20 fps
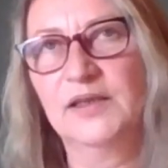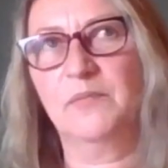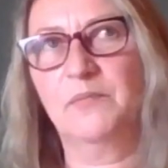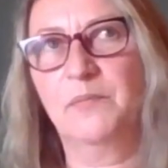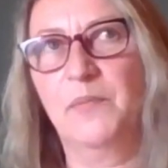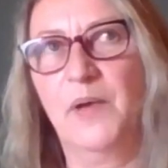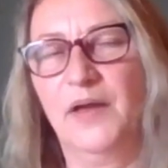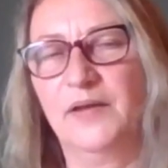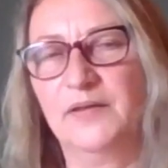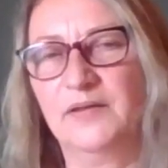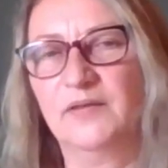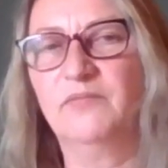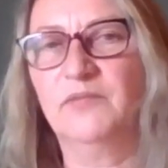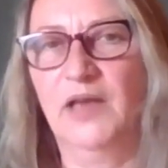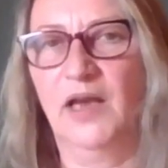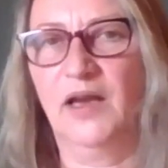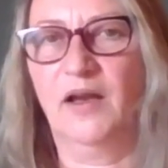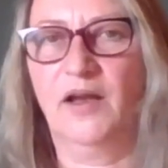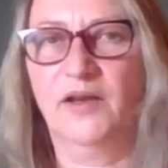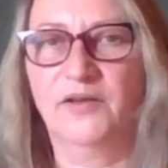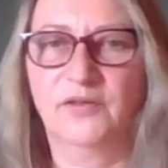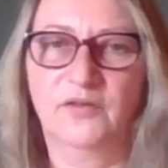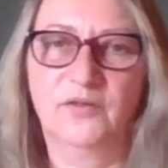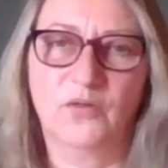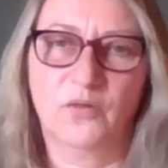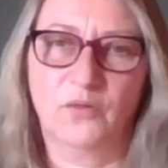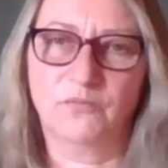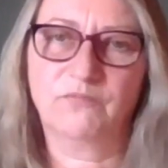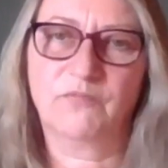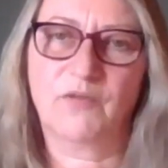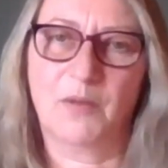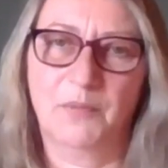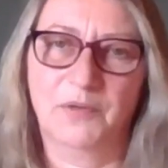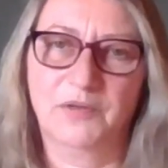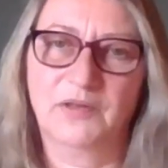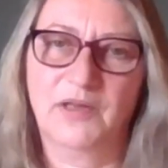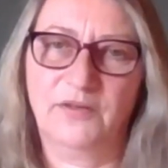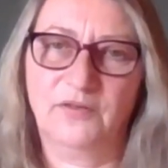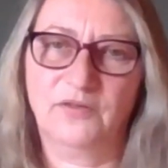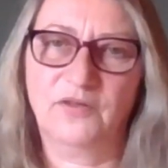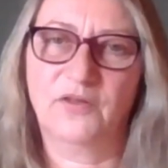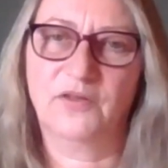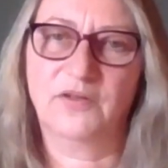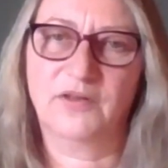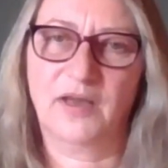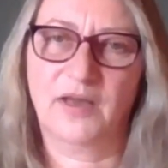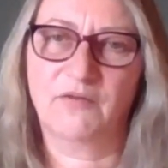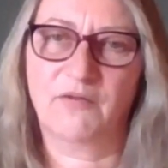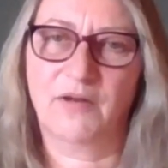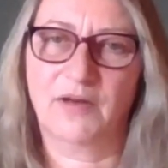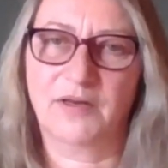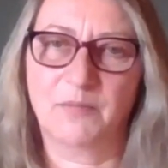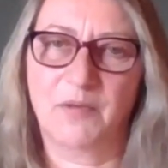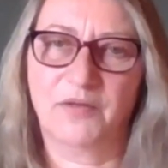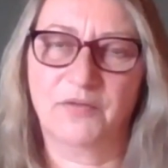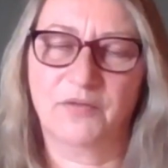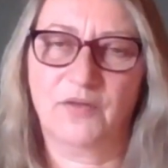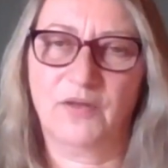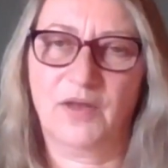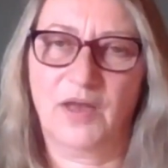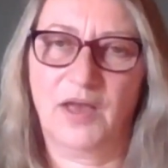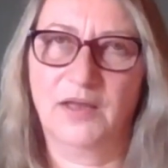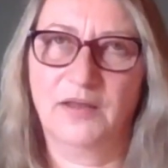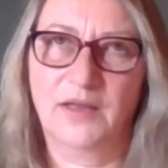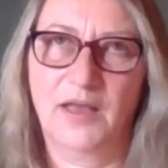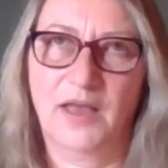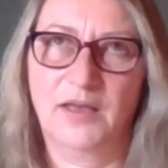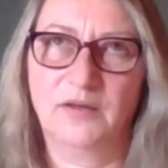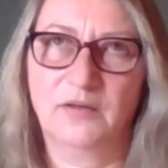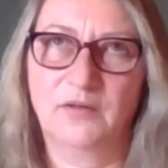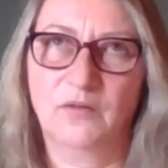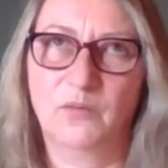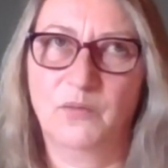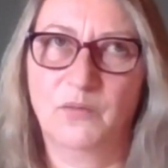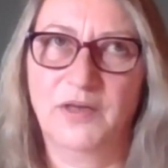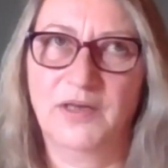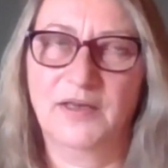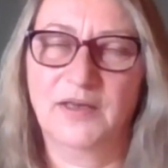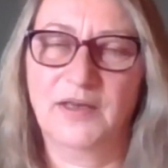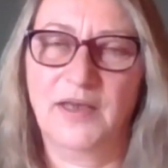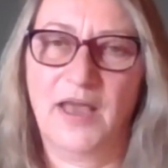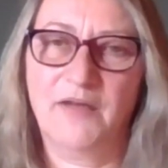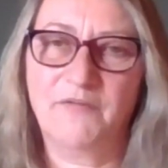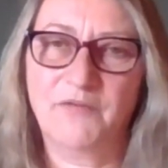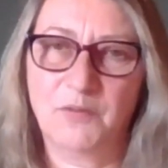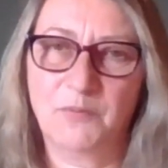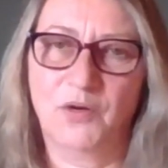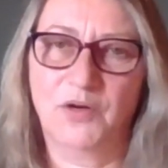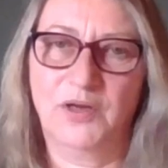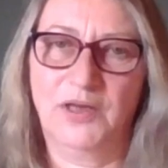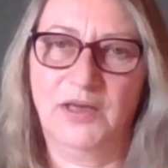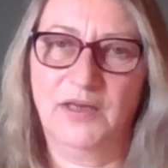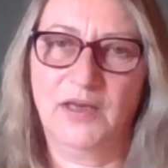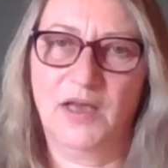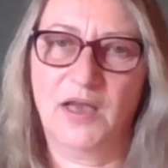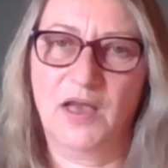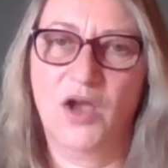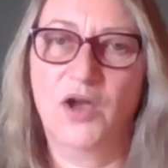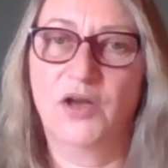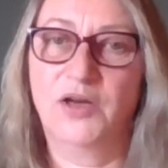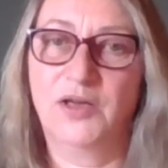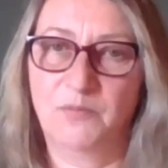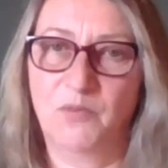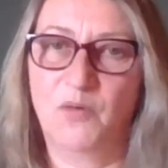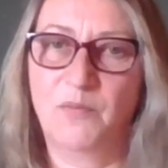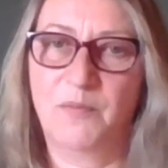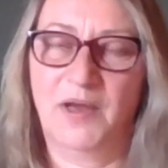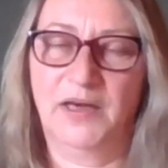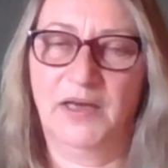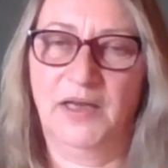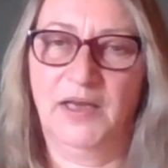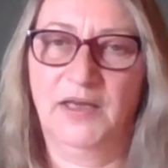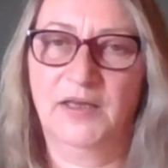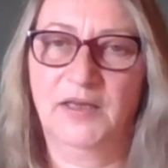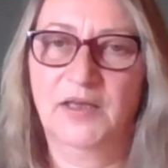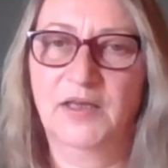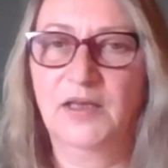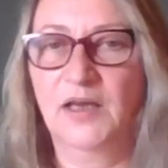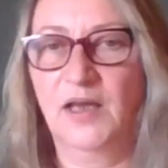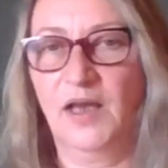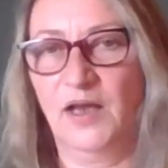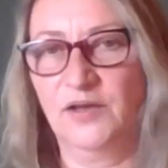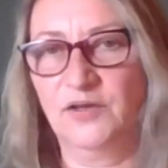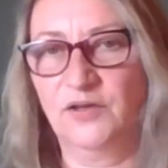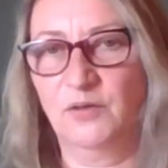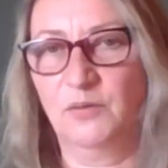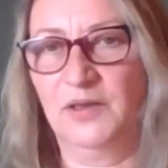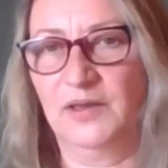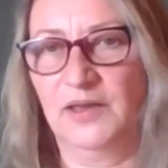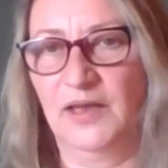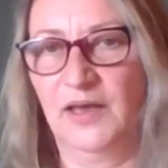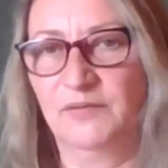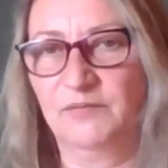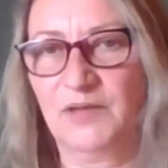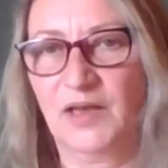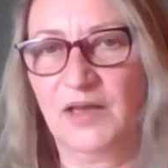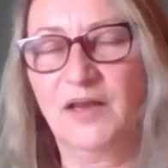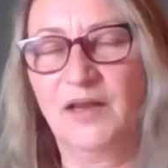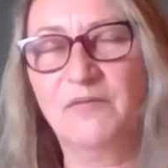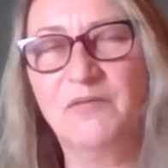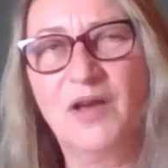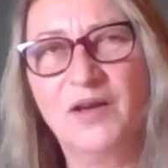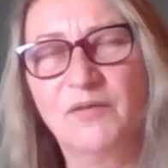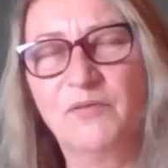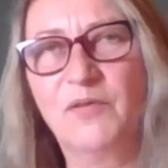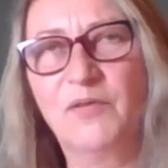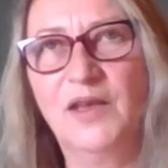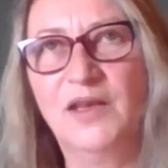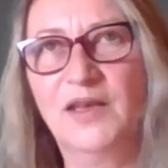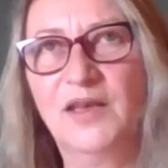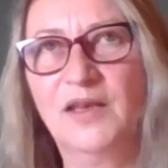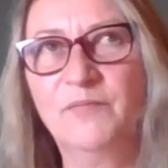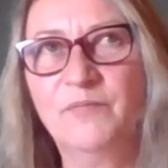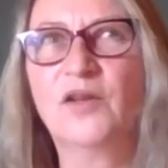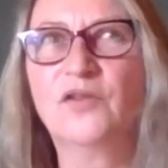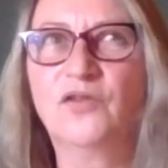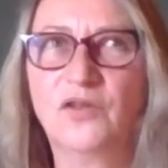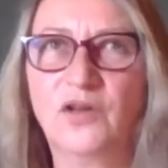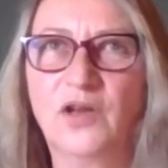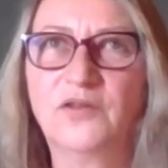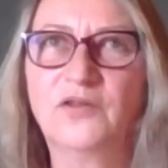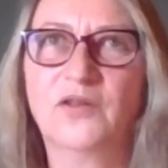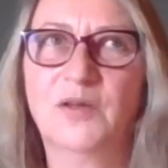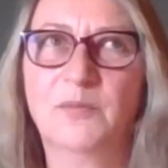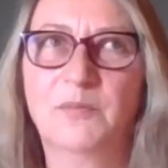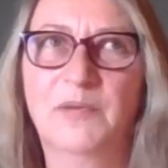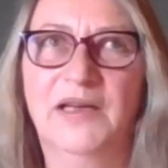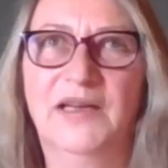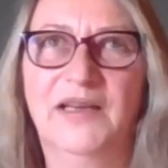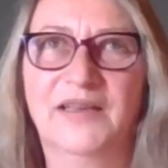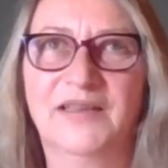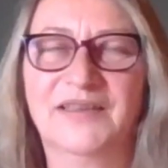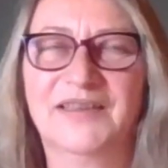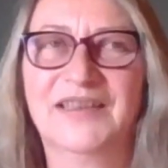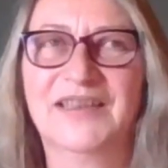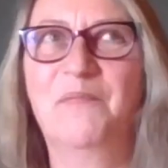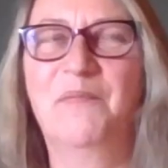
But yeah, I just thought, come on, let's do the 10 grand a month, and then we can get everybody earning more money and doing that. And I'm kind of thinking, should I do the million?